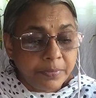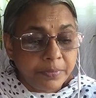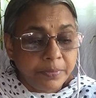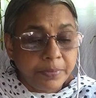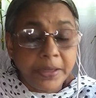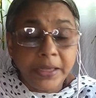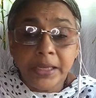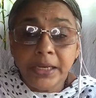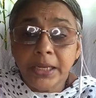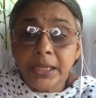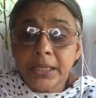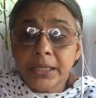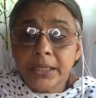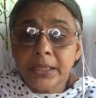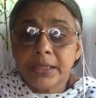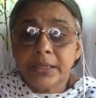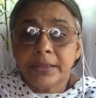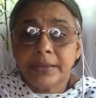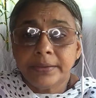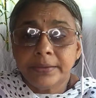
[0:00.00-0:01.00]

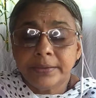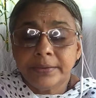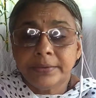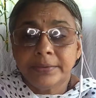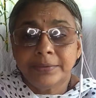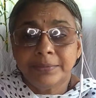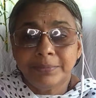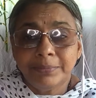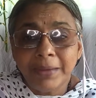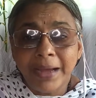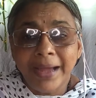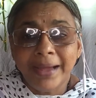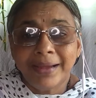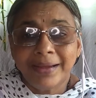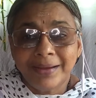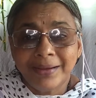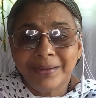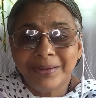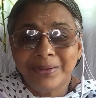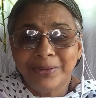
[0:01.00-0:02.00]
paining
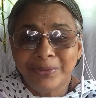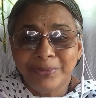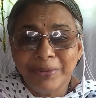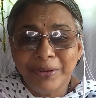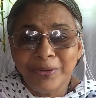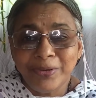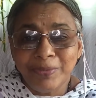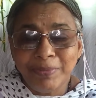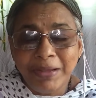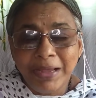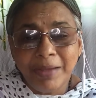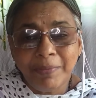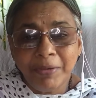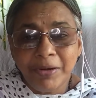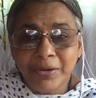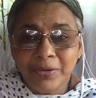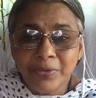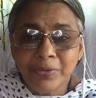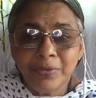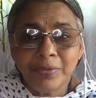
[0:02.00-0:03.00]
back, you may not be able
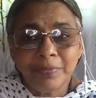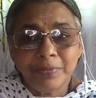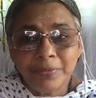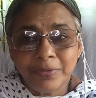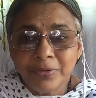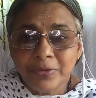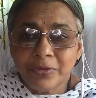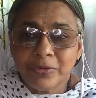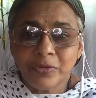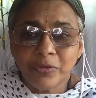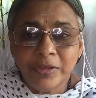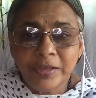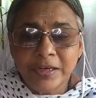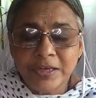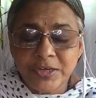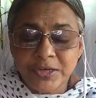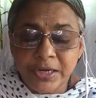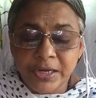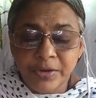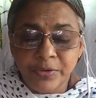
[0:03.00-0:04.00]
to, so
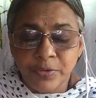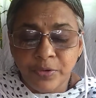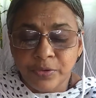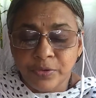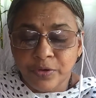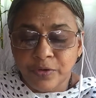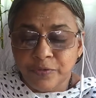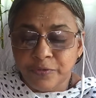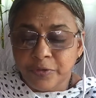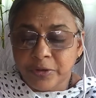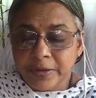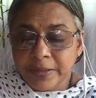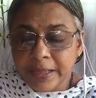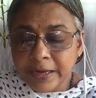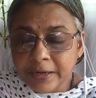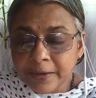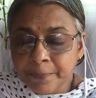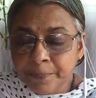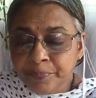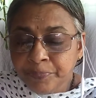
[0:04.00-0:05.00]
initially you don't go for
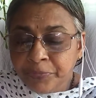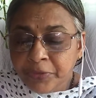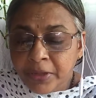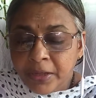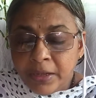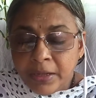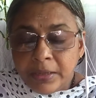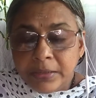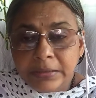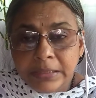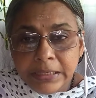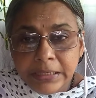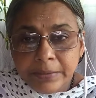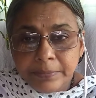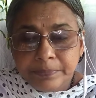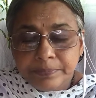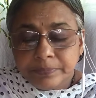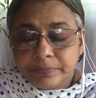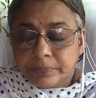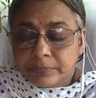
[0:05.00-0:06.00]
that.
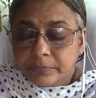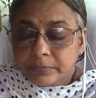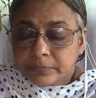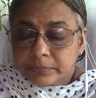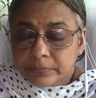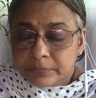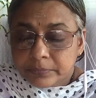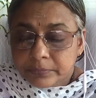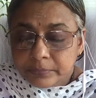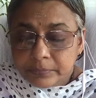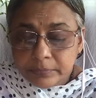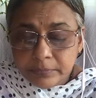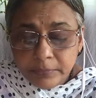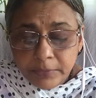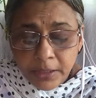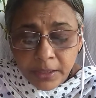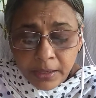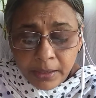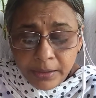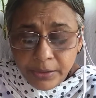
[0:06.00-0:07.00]
Then
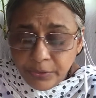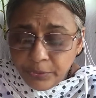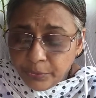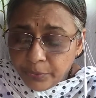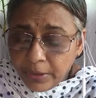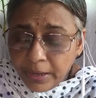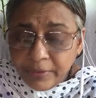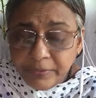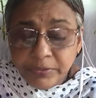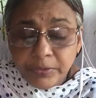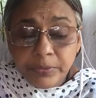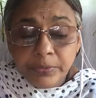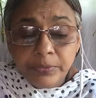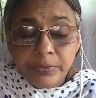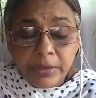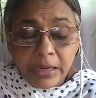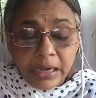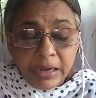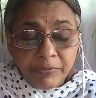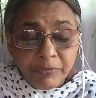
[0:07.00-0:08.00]
you have
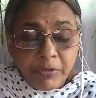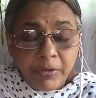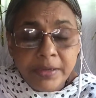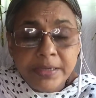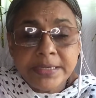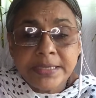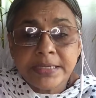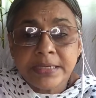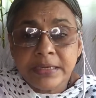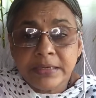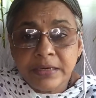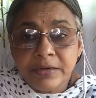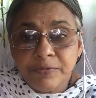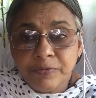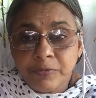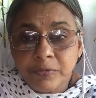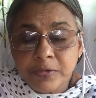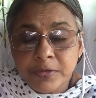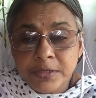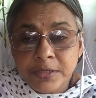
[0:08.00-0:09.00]
to avoid certain
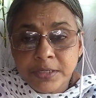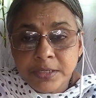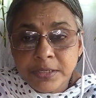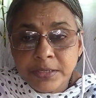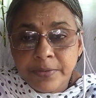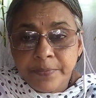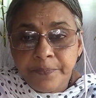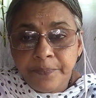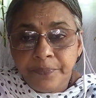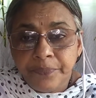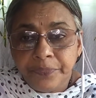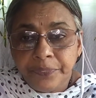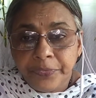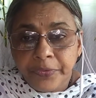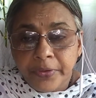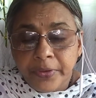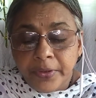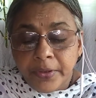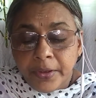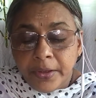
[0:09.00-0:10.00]
foods
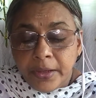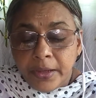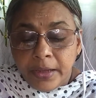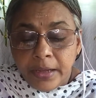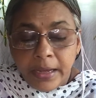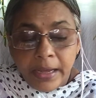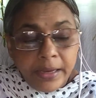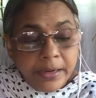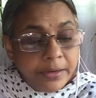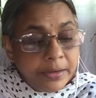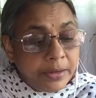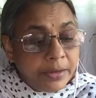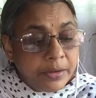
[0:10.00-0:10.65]
and